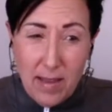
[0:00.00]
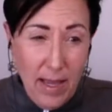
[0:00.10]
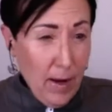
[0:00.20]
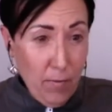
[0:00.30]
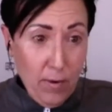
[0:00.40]

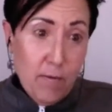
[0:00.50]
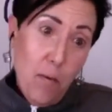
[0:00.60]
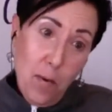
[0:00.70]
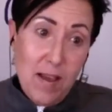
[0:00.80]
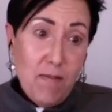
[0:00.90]
like for
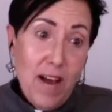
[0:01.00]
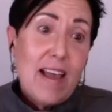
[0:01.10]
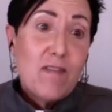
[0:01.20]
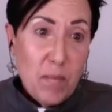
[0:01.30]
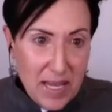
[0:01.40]

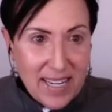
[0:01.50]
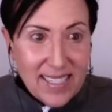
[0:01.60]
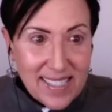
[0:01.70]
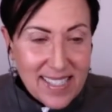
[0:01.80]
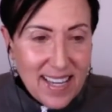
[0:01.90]
45
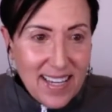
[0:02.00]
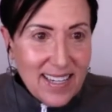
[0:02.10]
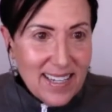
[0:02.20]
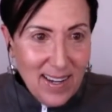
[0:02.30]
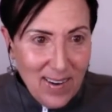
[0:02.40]
minutes.
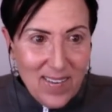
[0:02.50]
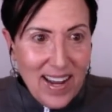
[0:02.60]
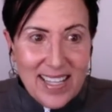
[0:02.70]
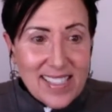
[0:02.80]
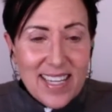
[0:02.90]
You know,
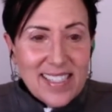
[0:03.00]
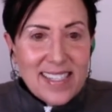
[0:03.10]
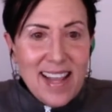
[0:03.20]
it's